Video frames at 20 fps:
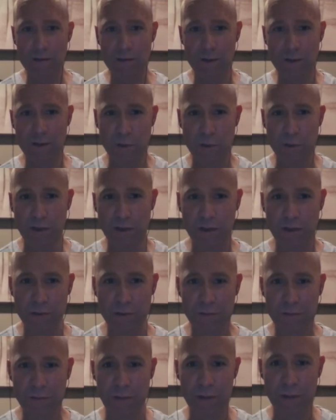to
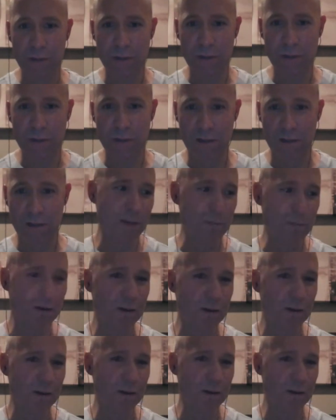Philly in
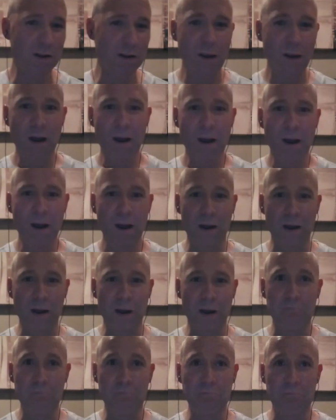September.
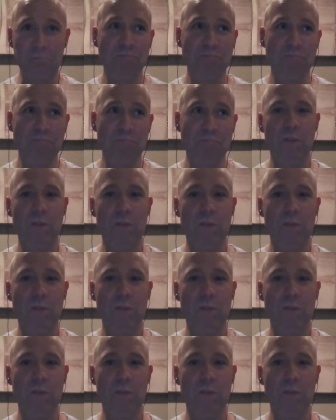You